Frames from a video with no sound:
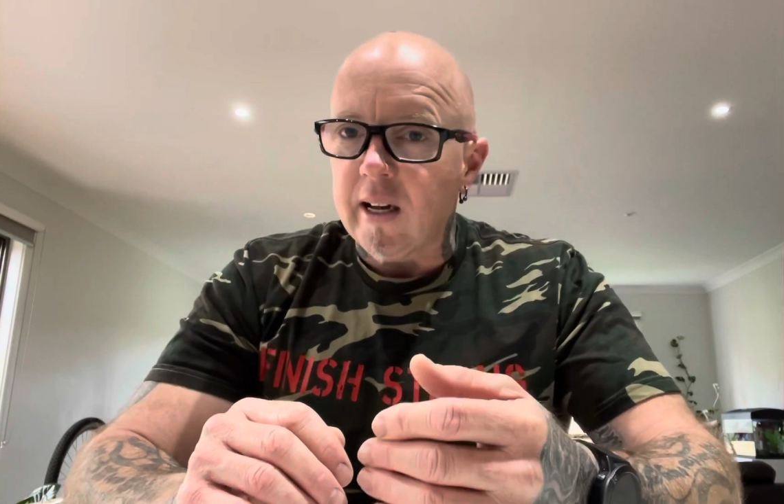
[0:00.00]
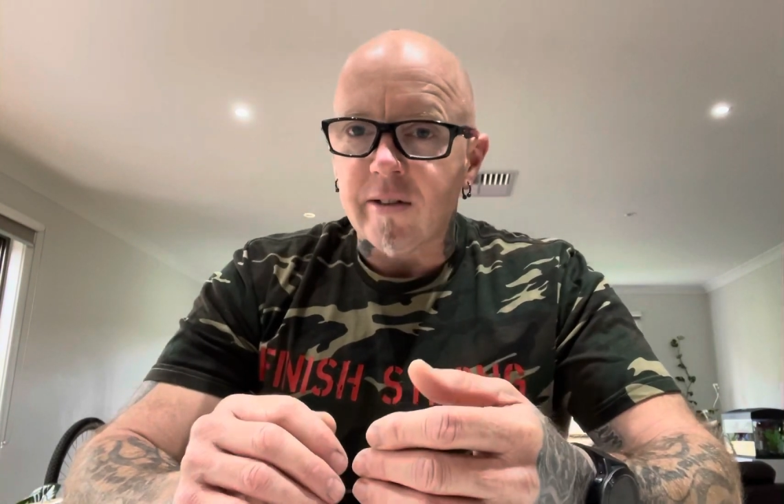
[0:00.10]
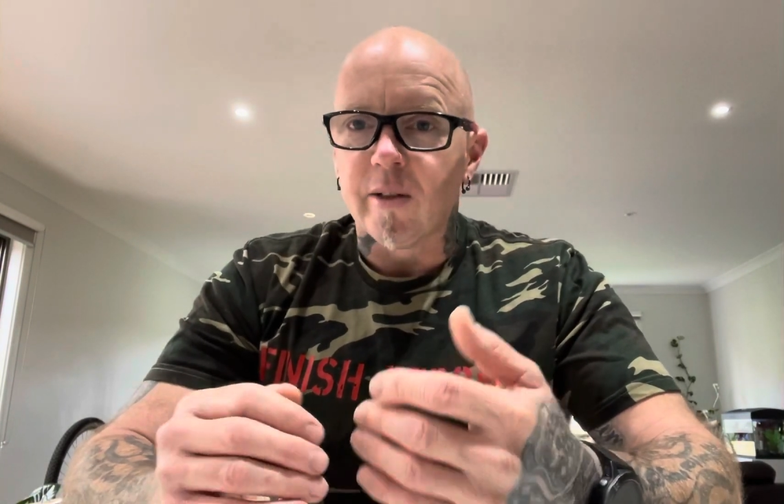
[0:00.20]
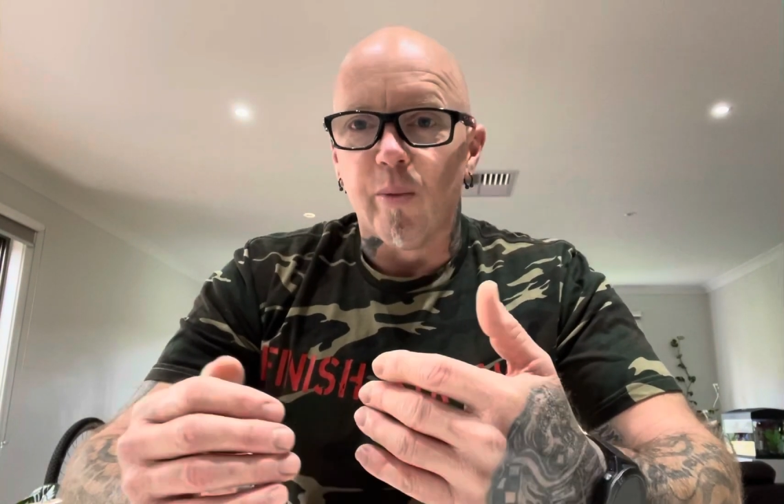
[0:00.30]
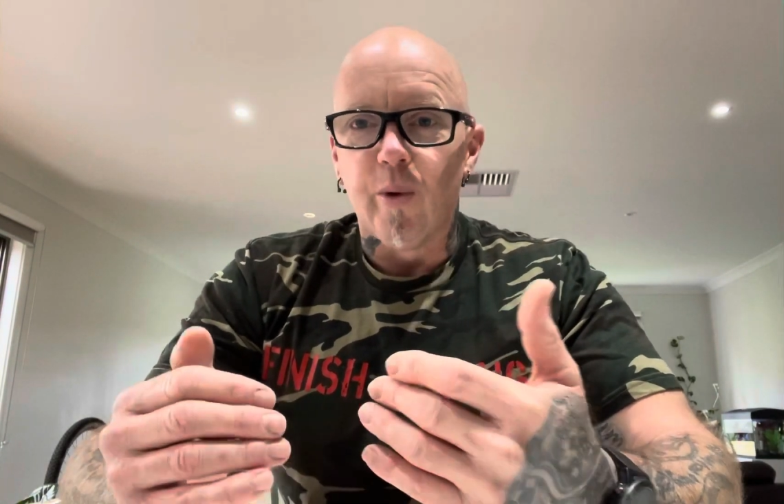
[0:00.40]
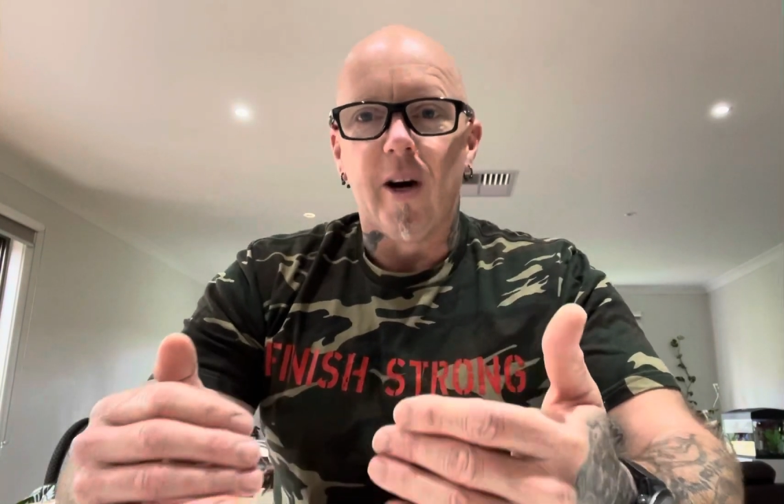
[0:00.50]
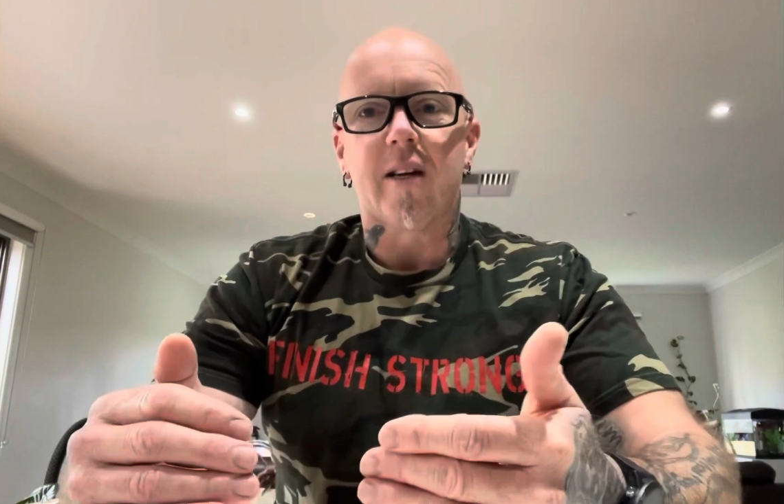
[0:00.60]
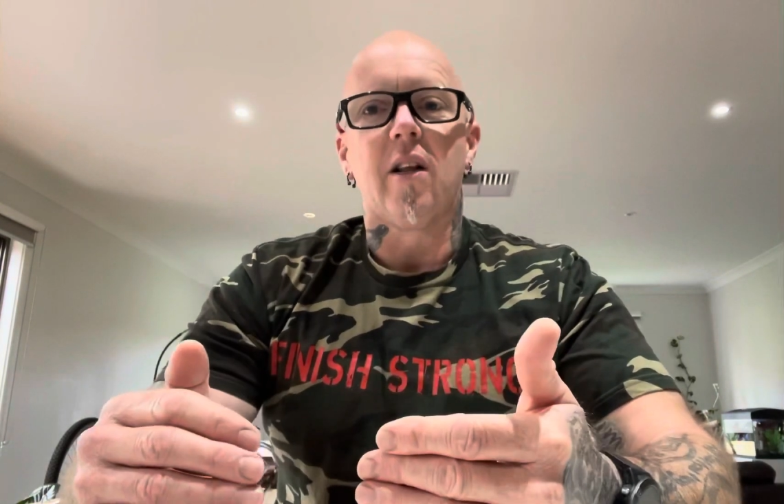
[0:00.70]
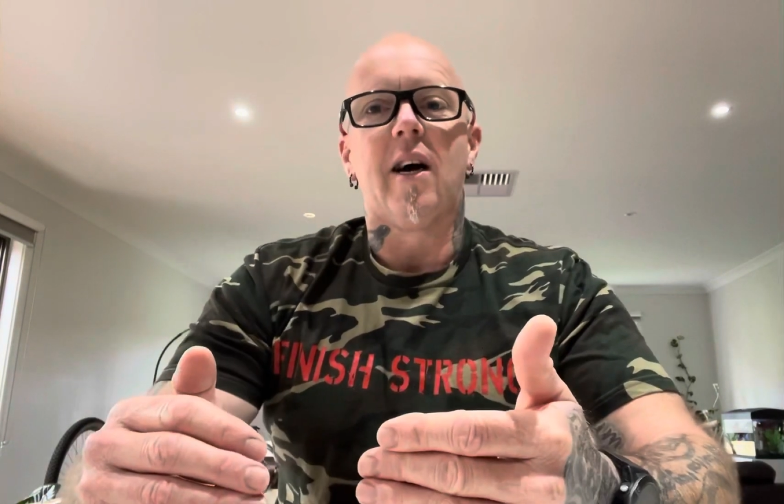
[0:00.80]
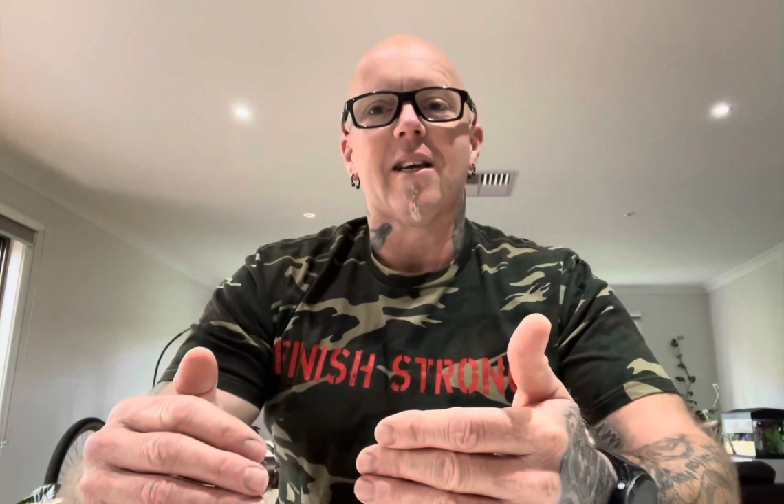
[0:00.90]
doesn't
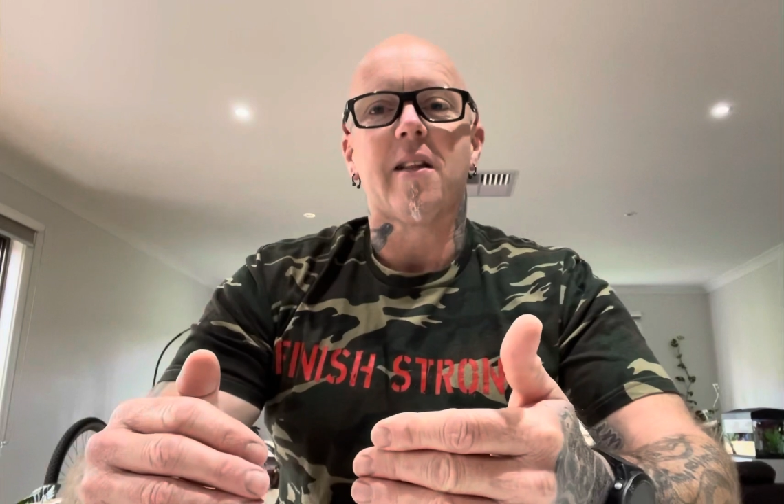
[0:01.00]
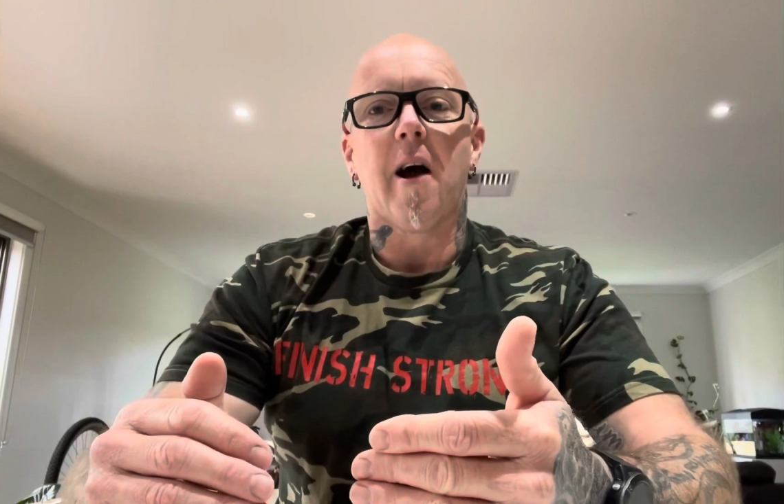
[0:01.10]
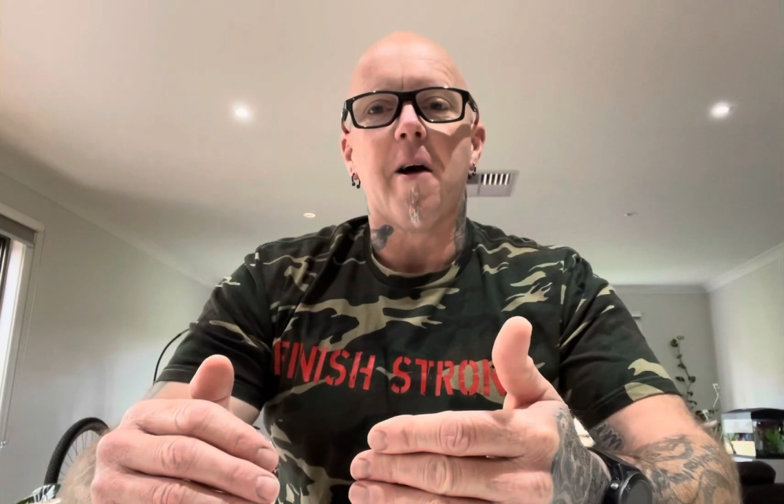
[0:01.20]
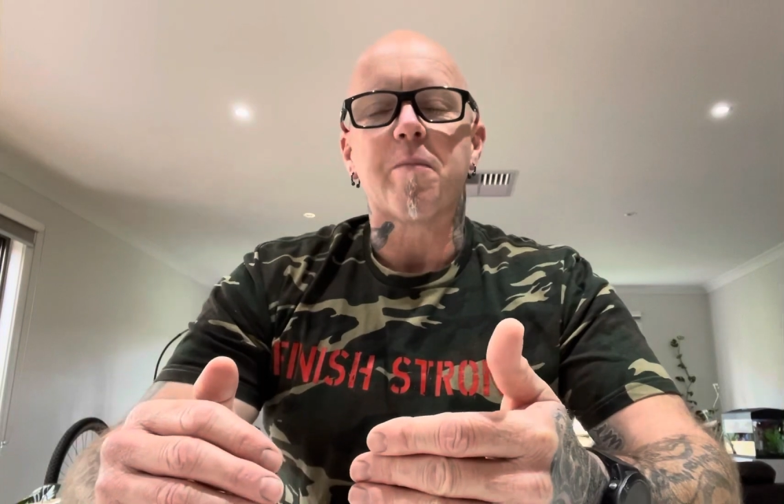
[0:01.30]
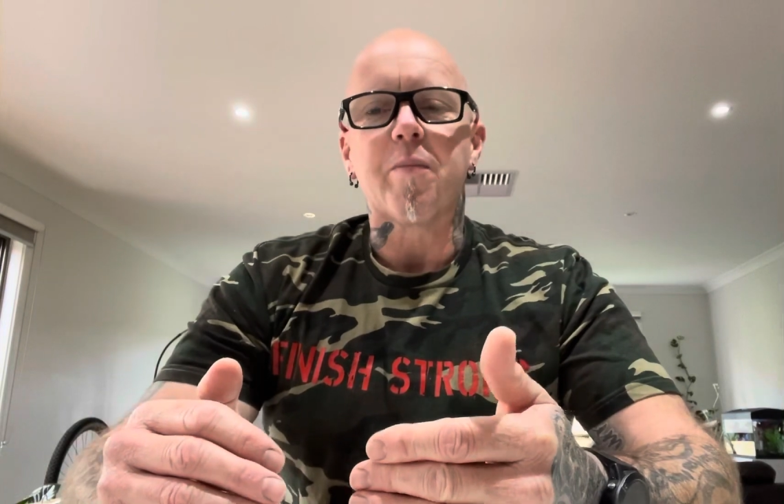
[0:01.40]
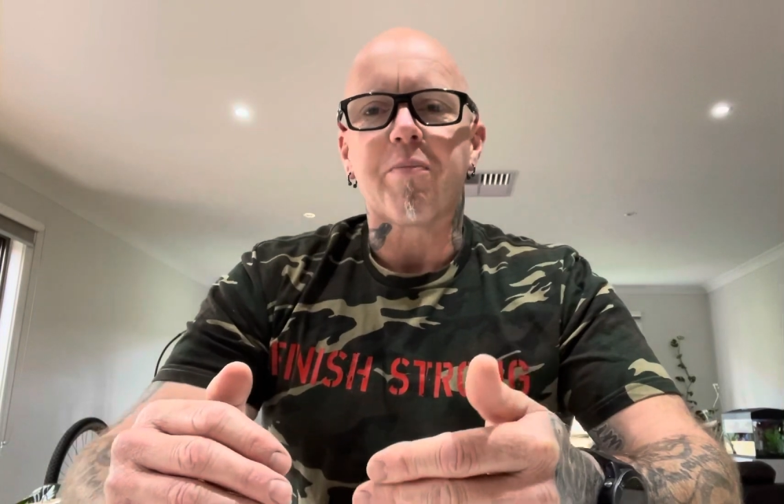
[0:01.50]
work like that.